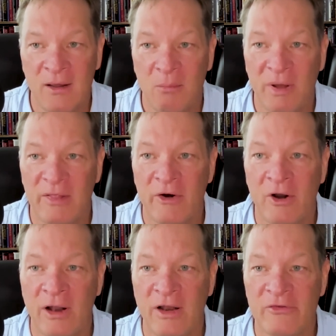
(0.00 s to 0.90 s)
but they're
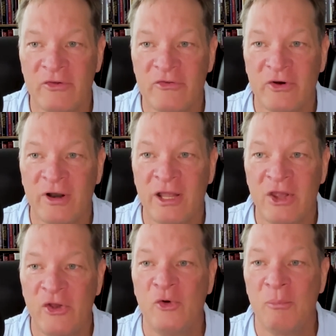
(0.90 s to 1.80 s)
not necessarily
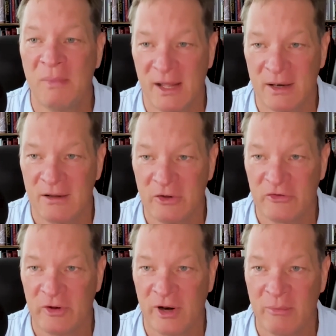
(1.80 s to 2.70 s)
human. You
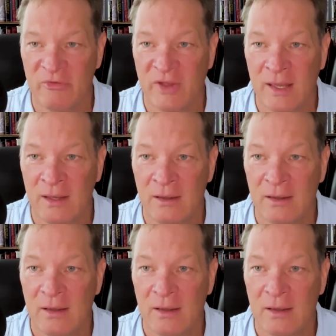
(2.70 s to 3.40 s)
see what I'm saying?